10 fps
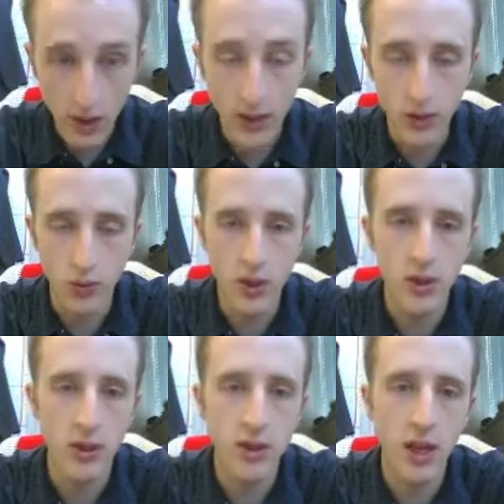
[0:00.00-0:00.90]
its
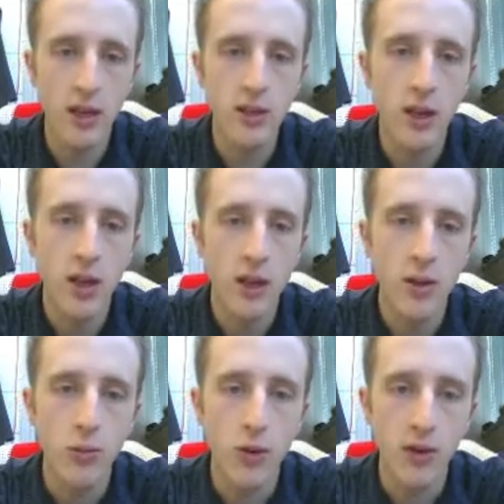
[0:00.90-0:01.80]
original size.
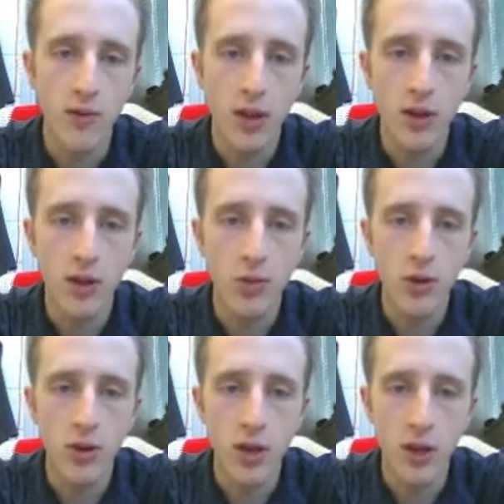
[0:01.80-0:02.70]
But if I double
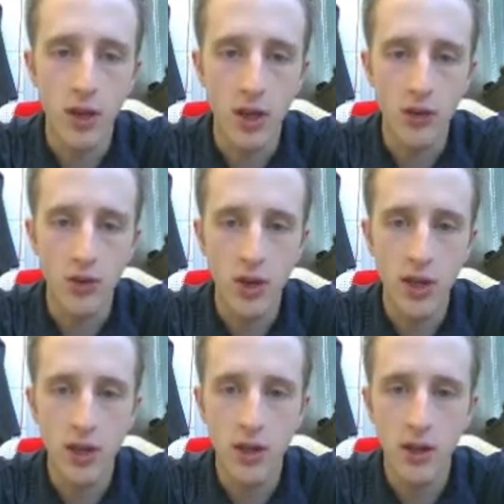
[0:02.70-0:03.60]
click and
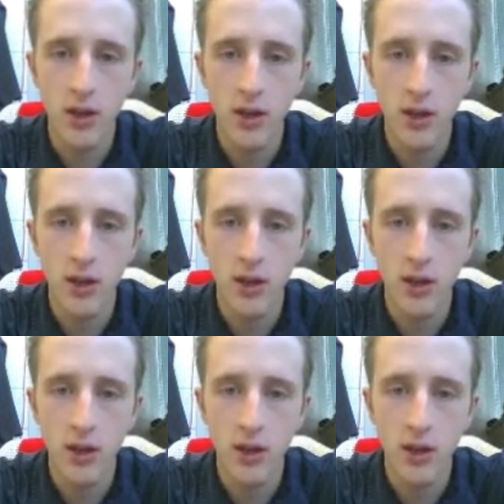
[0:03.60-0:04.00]
drag,